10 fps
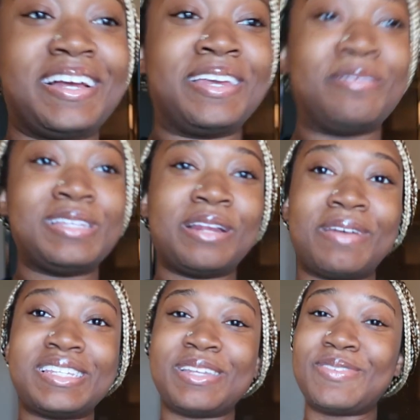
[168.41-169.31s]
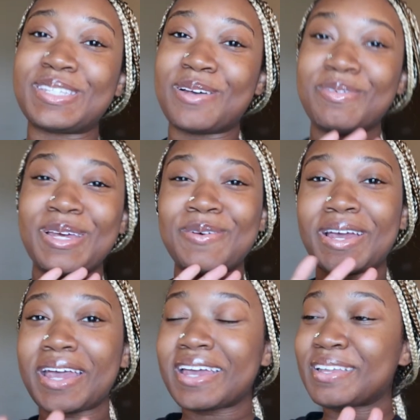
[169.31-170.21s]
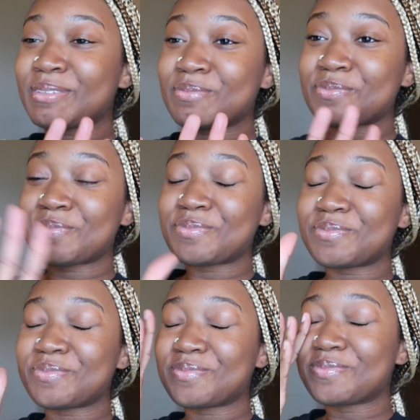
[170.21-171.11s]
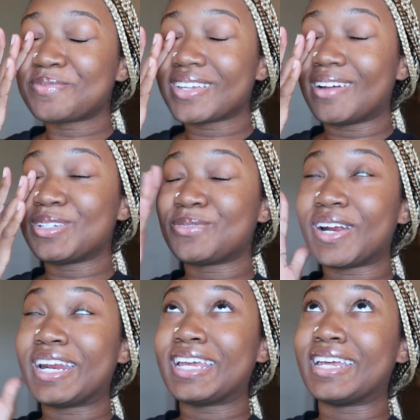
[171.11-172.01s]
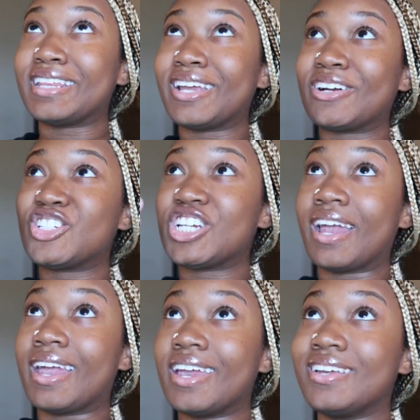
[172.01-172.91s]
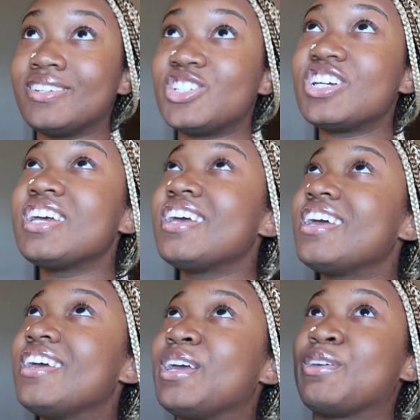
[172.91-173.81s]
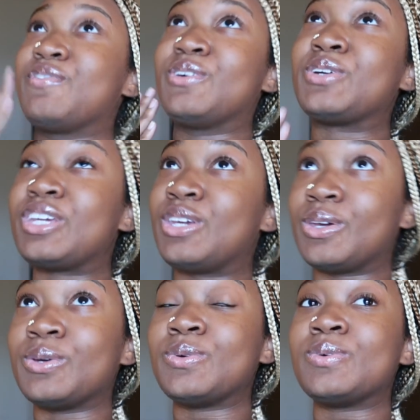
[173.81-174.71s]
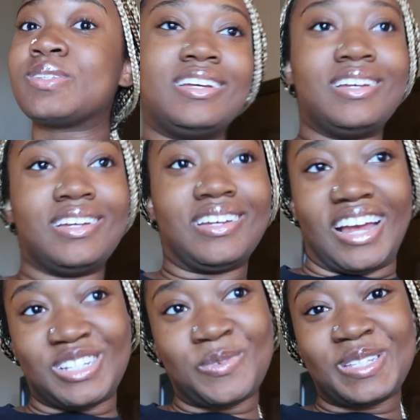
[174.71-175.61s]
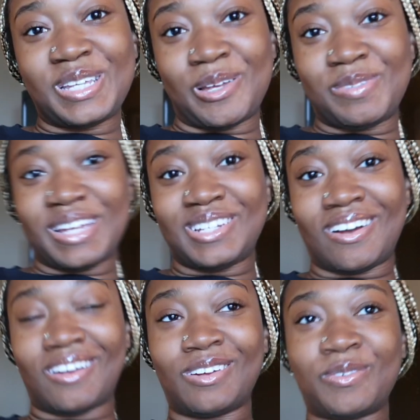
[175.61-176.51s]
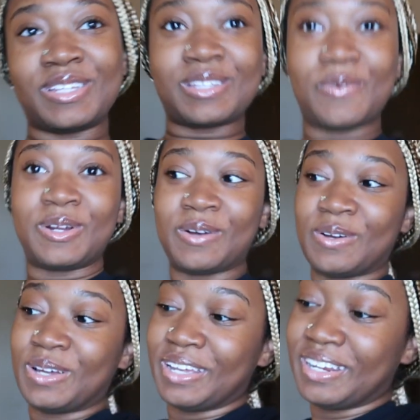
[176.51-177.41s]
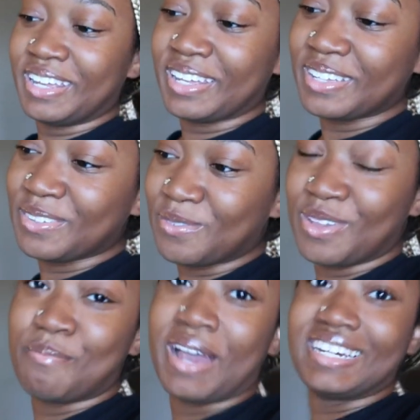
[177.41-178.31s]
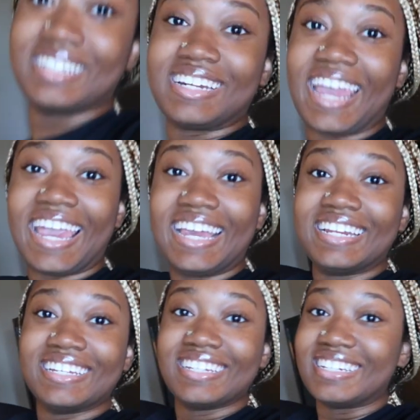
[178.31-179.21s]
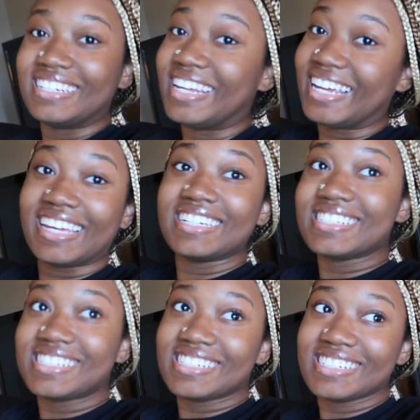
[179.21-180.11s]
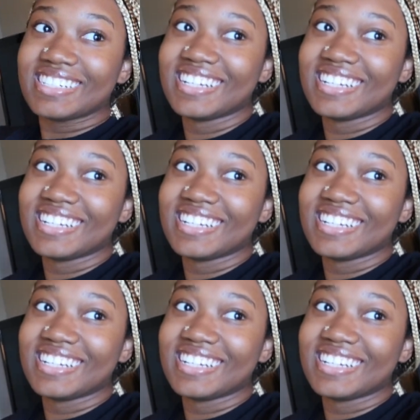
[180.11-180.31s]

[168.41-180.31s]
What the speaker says: I keep telling myself it's gonna be okay. I'm just ready to get there, change, and feel cute. I just want to update y'all on what's going on with my delayed luggage.